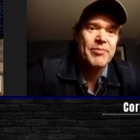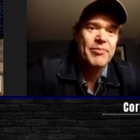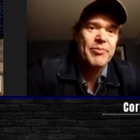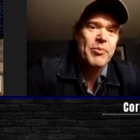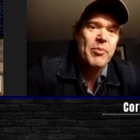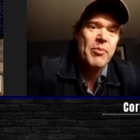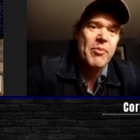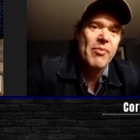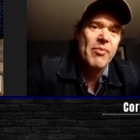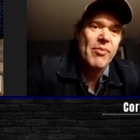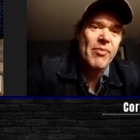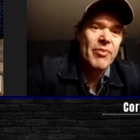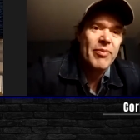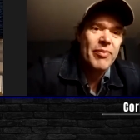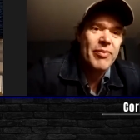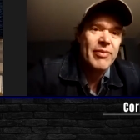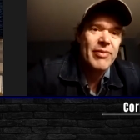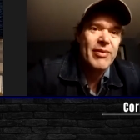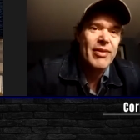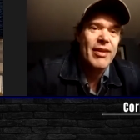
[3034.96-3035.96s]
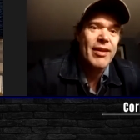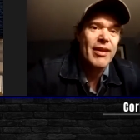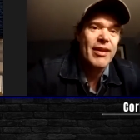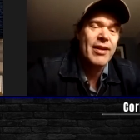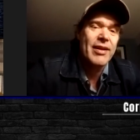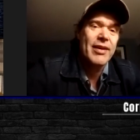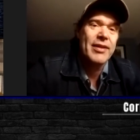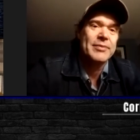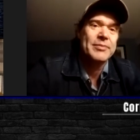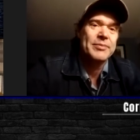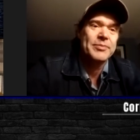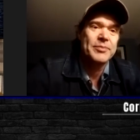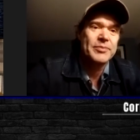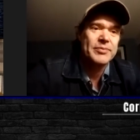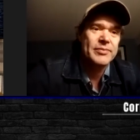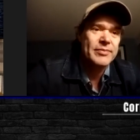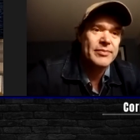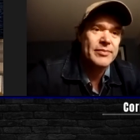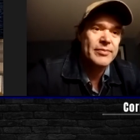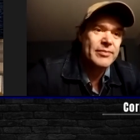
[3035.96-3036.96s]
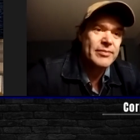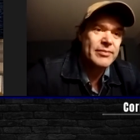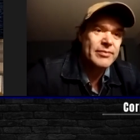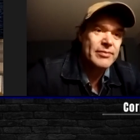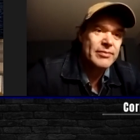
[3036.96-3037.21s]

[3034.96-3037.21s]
Yeah, it's like George Strait, all